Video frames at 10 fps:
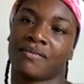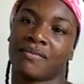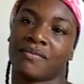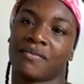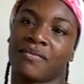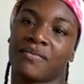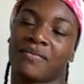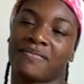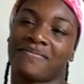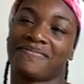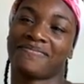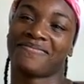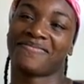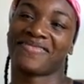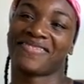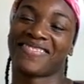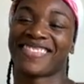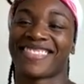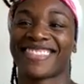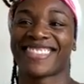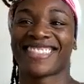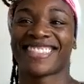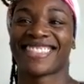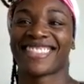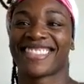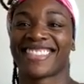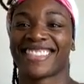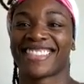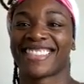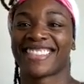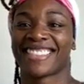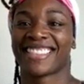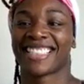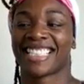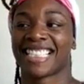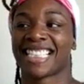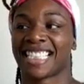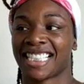(silent)